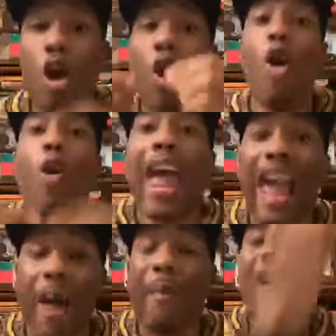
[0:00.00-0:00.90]
who
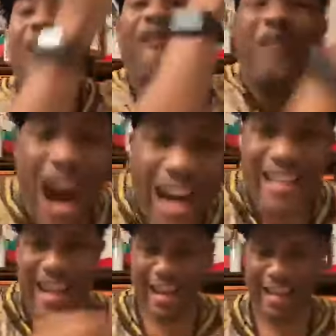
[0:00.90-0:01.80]
help
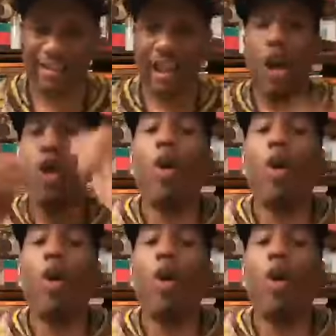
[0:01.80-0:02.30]
finance, who